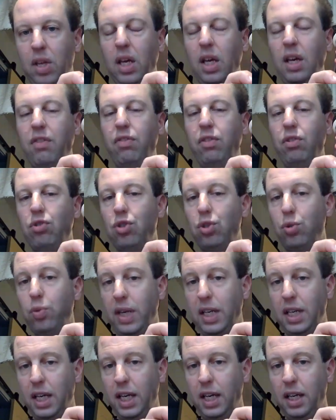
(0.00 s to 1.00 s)
If you're
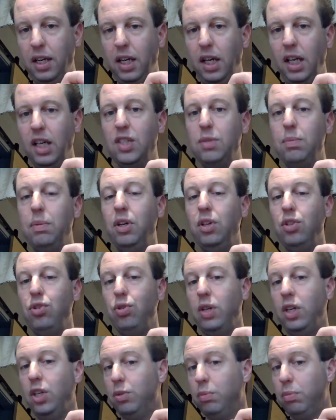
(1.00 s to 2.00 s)
squeaking, it's because
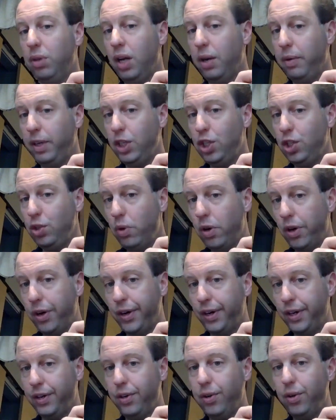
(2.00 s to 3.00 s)
you're either blowing too
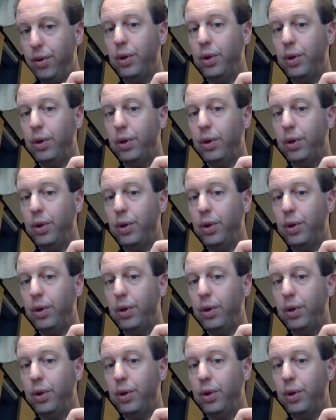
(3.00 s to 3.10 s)
hard